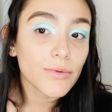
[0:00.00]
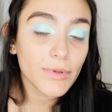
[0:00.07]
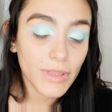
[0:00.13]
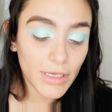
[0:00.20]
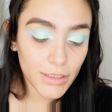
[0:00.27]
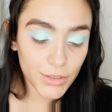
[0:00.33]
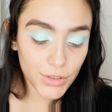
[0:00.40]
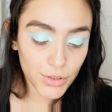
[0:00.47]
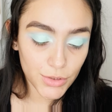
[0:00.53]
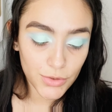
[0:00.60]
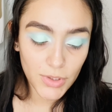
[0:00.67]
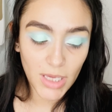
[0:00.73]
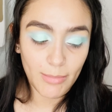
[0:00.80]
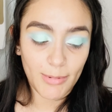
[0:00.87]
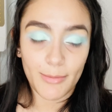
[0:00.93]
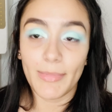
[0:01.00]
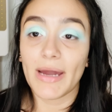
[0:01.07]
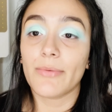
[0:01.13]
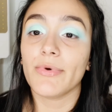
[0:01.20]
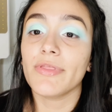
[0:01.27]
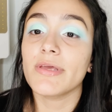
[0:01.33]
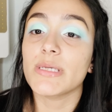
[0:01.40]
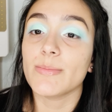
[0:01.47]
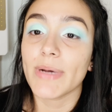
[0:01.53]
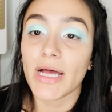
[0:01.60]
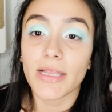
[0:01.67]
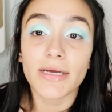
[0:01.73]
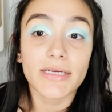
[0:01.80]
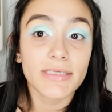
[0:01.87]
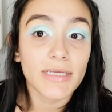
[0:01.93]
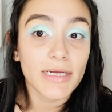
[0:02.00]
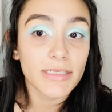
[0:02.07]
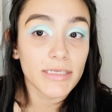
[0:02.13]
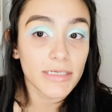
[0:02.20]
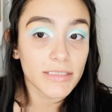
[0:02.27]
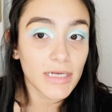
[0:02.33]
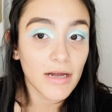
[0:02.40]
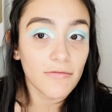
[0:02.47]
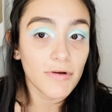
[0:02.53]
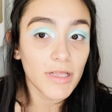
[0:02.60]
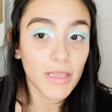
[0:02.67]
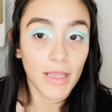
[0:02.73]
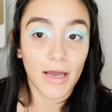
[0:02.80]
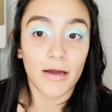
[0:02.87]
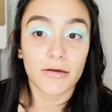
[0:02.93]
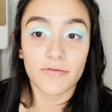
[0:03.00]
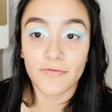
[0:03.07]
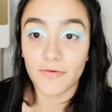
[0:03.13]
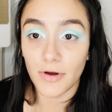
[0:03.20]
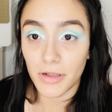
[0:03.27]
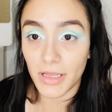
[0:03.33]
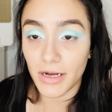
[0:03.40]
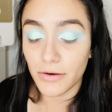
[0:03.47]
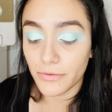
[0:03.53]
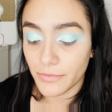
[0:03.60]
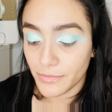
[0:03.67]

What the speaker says: thing to keep in mind with this palette is that it does have a lot of fallout,